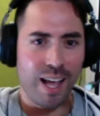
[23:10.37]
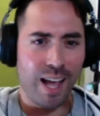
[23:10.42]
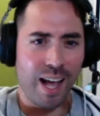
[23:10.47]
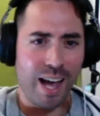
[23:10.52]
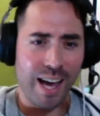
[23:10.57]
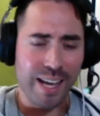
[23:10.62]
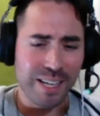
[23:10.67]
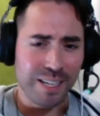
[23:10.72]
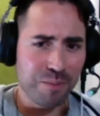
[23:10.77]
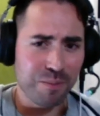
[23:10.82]

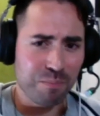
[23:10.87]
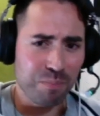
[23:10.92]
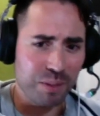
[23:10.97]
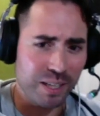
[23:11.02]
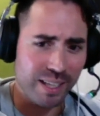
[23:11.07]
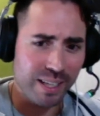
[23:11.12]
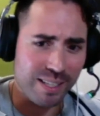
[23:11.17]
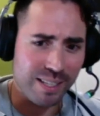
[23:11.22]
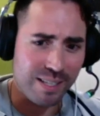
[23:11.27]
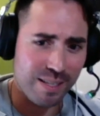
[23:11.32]
I didn't
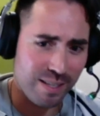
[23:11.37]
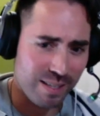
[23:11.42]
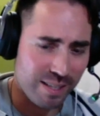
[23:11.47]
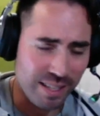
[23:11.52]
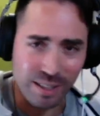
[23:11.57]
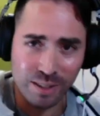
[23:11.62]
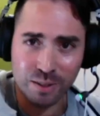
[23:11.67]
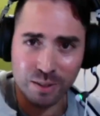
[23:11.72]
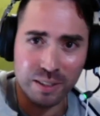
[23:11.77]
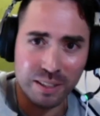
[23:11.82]
play a
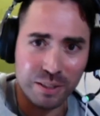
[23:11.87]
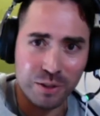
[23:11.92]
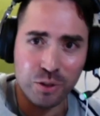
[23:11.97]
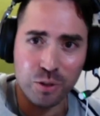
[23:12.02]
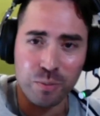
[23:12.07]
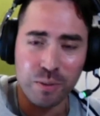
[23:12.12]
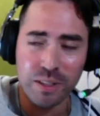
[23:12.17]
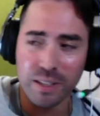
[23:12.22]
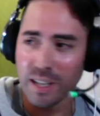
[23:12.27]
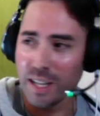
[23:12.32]
single
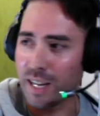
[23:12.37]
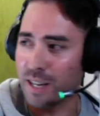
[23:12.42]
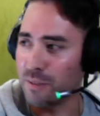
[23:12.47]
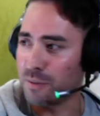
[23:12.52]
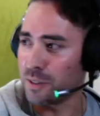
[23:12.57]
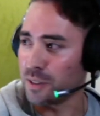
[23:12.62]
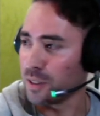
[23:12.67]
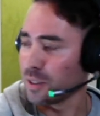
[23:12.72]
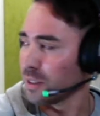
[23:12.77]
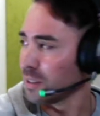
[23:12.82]
instrument live
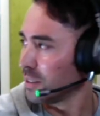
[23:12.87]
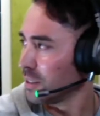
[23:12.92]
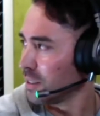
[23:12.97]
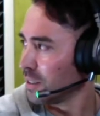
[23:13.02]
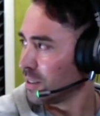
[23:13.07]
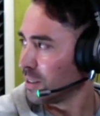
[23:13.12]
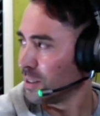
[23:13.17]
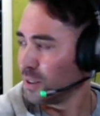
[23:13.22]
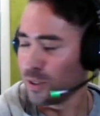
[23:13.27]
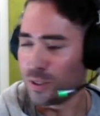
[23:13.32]
here.
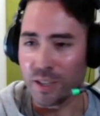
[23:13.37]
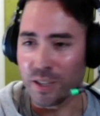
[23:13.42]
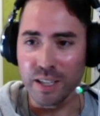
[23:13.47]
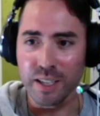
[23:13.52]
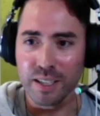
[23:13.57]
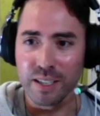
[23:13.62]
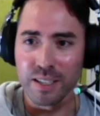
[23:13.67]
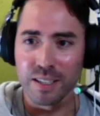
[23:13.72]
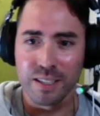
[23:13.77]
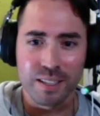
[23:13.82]

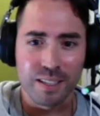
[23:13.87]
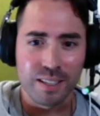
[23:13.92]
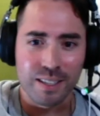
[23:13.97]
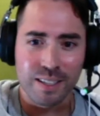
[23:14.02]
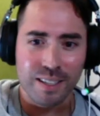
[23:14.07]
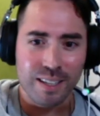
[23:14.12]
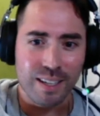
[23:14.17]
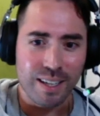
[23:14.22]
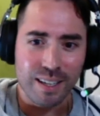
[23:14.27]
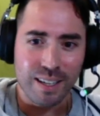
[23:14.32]
Okay,
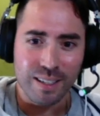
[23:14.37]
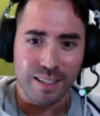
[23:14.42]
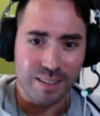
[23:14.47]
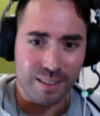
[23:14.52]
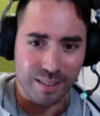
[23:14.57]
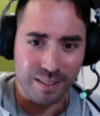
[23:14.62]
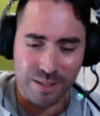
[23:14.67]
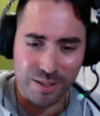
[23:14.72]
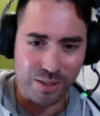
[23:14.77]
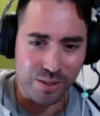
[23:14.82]
uh,
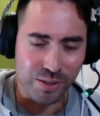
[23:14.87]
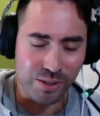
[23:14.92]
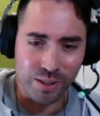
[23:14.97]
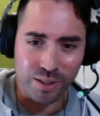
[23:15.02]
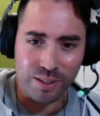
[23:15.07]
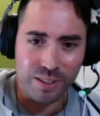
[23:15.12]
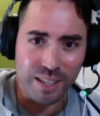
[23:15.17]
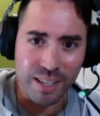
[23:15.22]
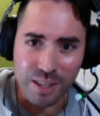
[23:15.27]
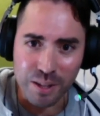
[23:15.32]
this is
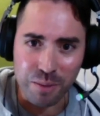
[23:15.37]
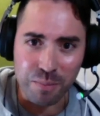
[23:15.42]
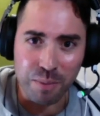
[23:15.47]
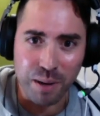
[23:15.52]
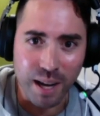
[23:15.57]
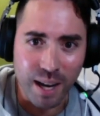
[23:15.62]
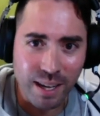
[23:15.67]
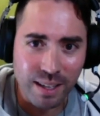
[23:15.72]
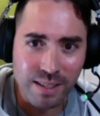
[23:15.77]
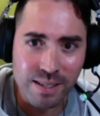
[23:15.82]
all in the
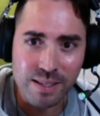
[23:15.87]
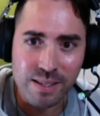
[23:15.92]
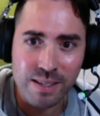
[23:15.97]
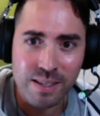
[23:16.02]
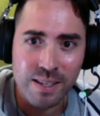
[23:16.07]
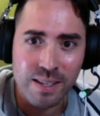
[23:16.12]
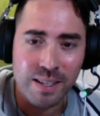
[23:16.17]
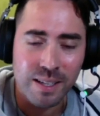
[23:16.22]
box.